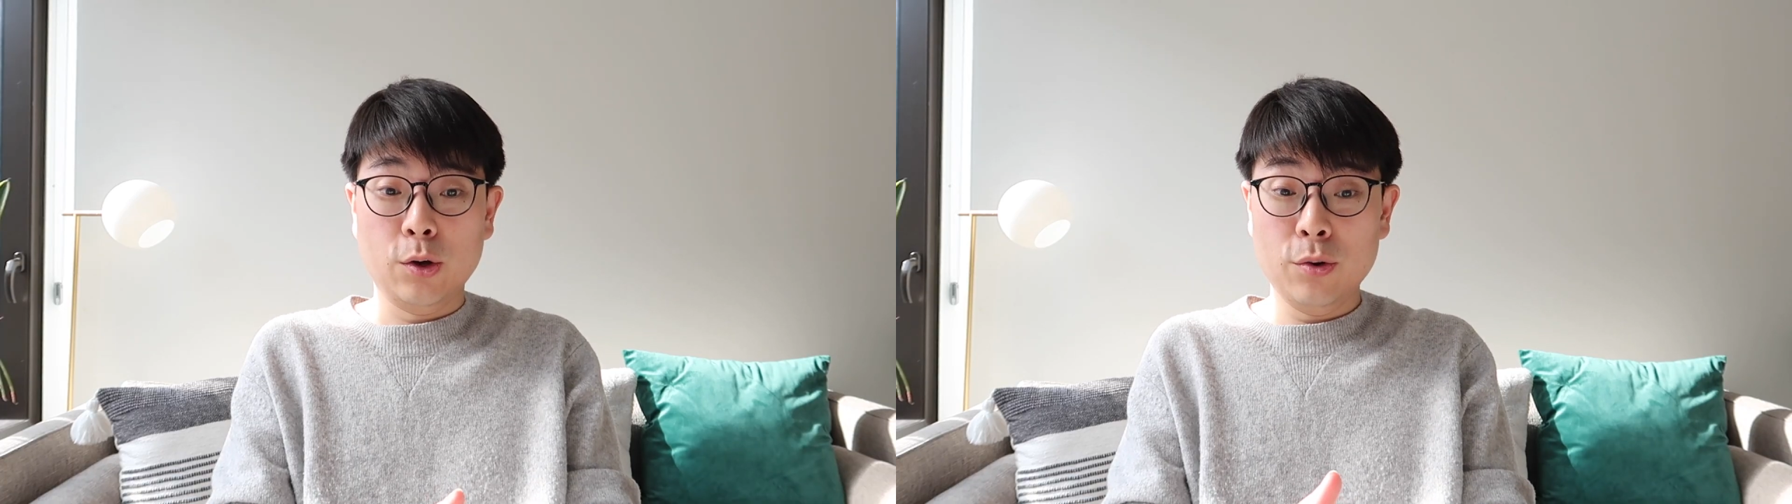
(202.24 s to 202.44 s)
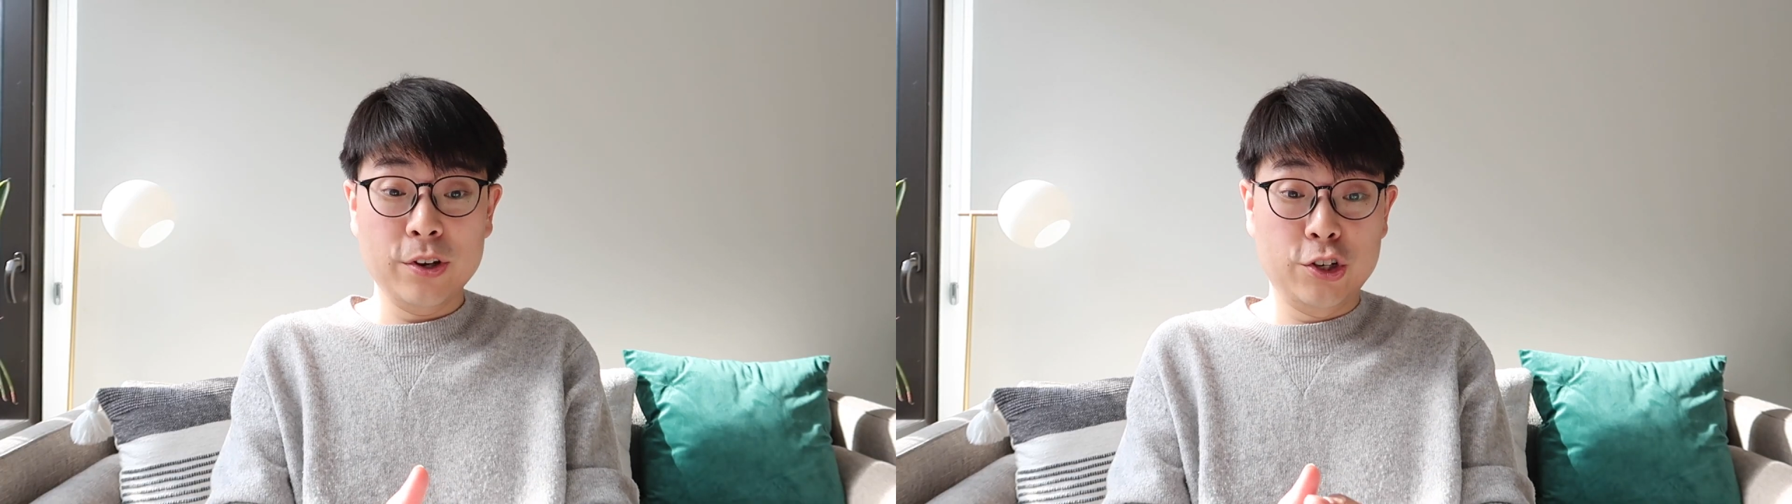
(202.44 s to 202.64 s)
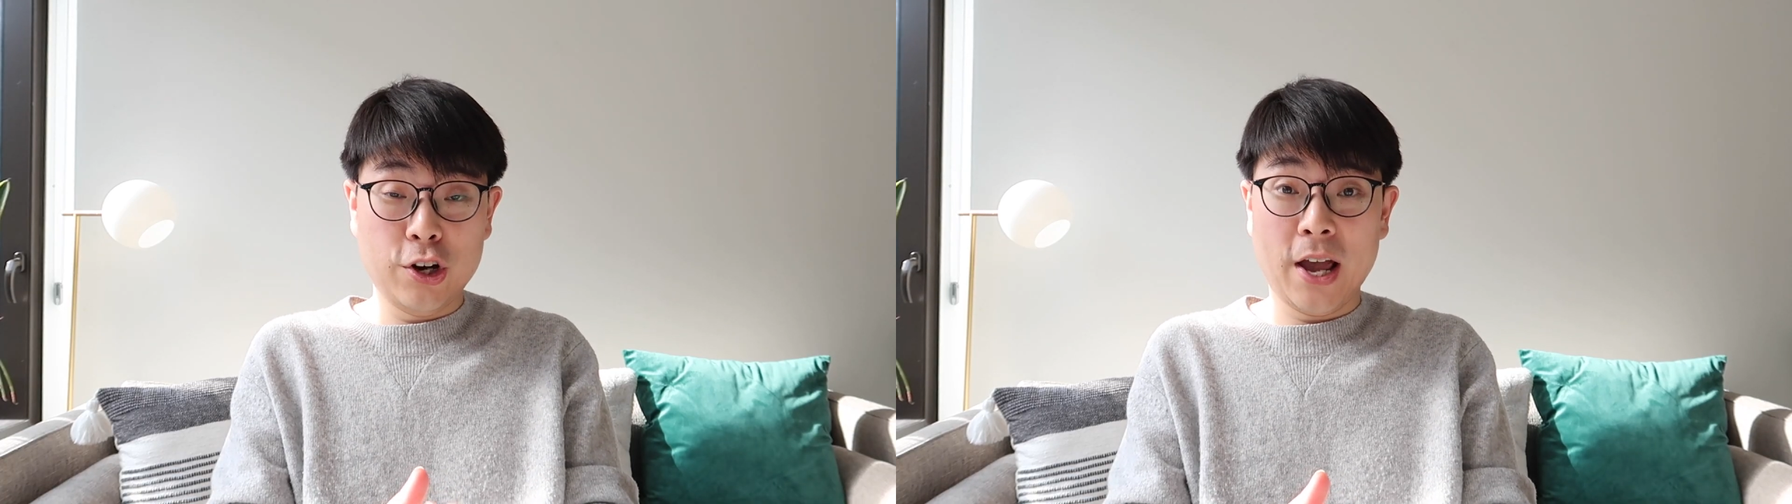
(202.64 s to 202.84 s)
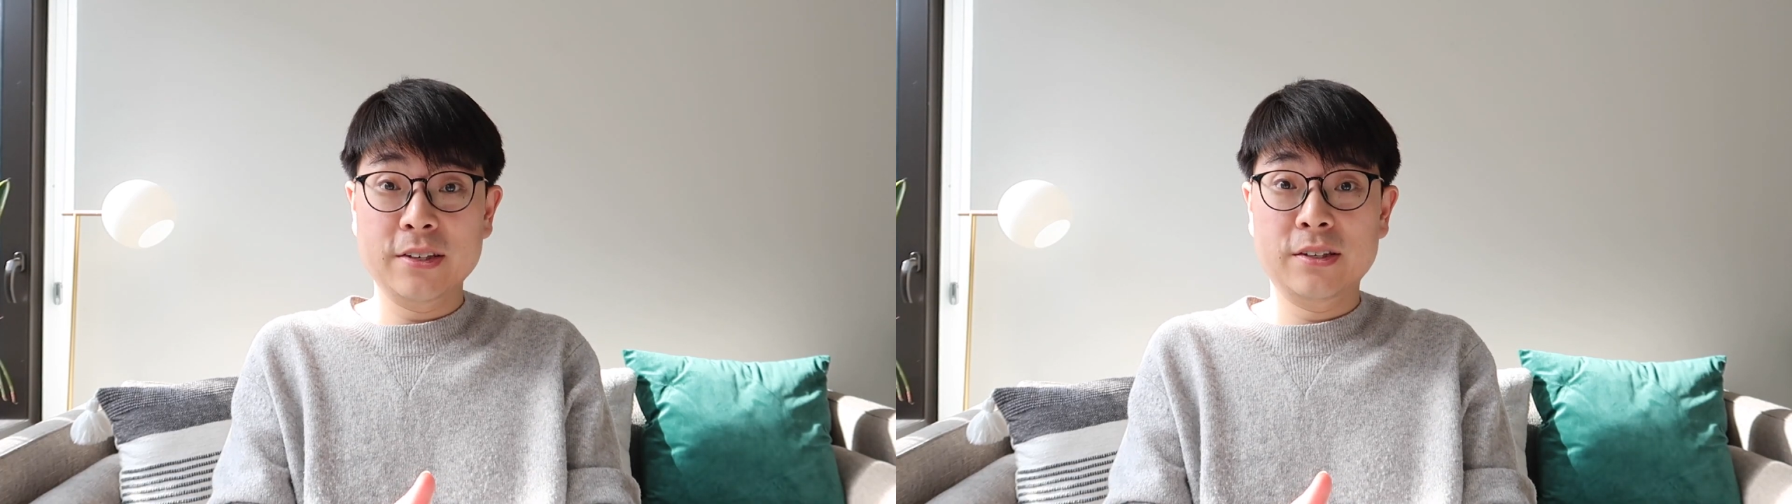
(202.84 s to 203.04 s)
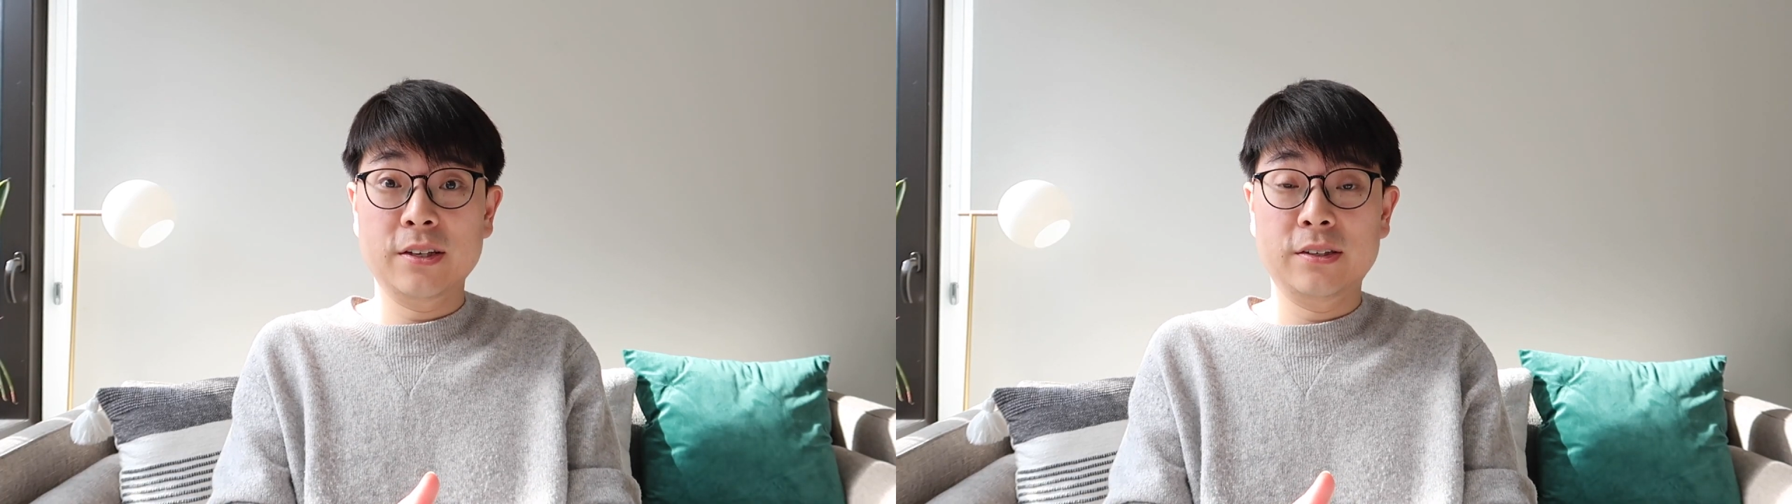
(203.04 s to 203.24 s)
could the
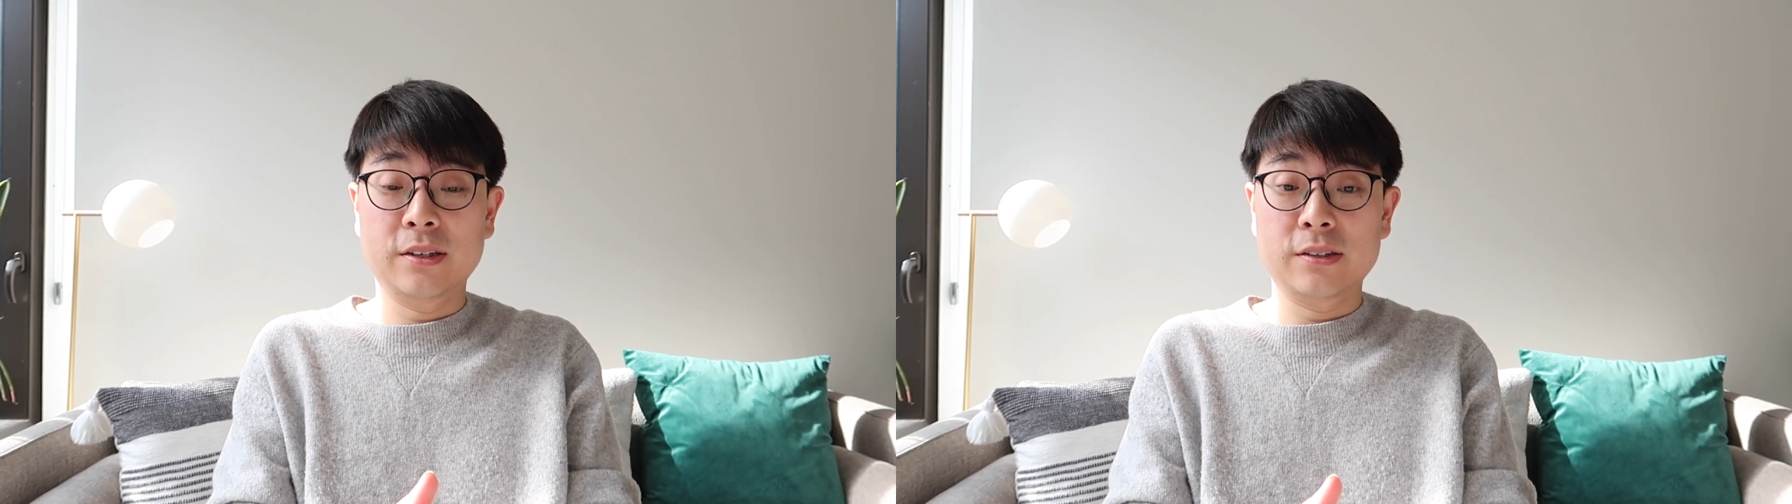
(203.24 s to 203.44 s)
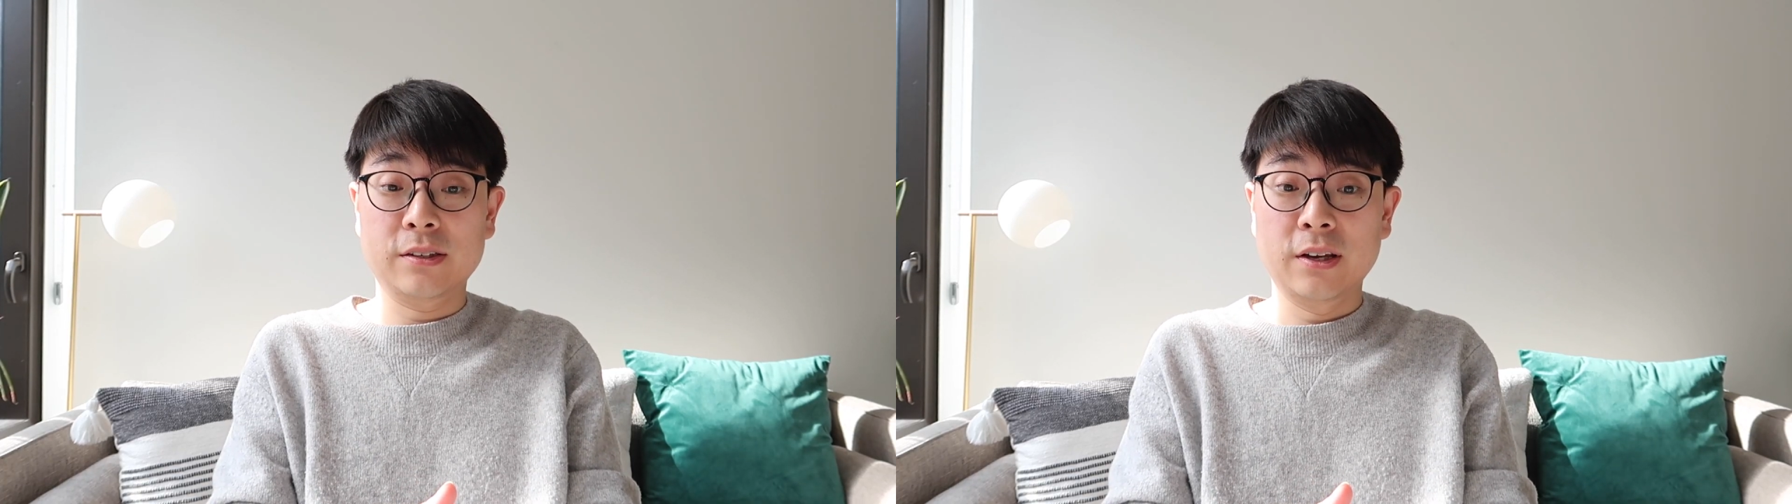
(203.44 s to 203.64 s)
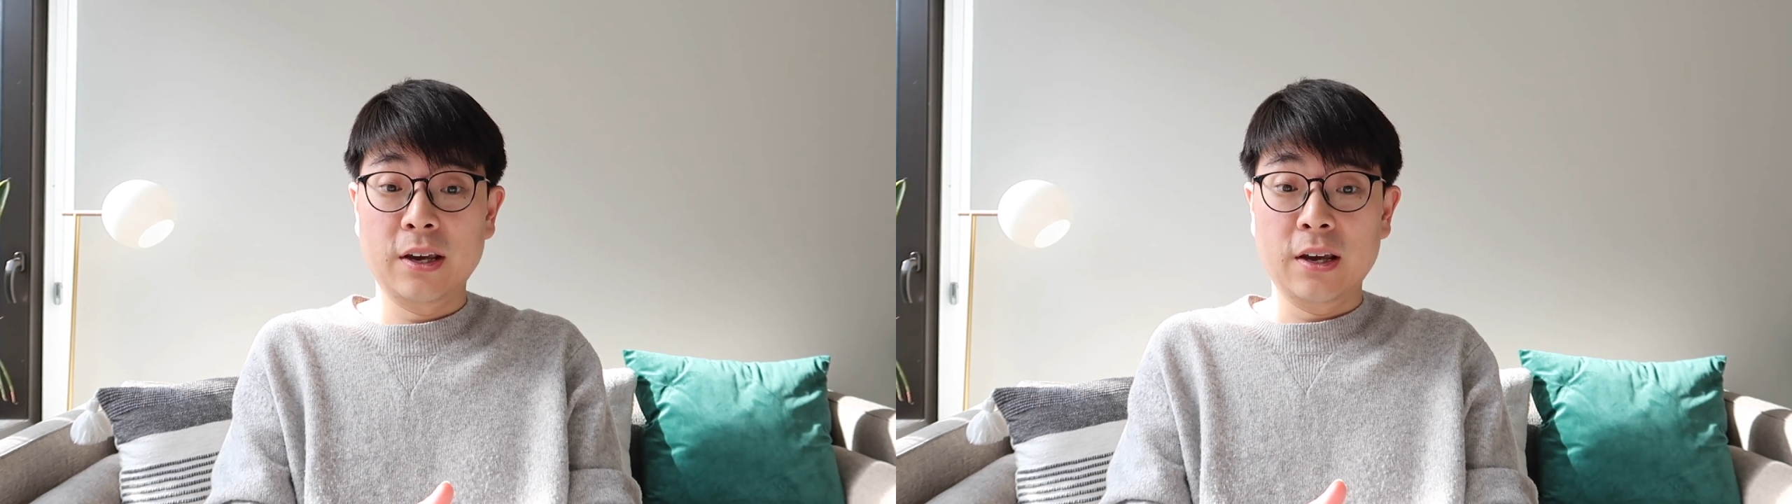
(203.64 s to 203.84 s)
justices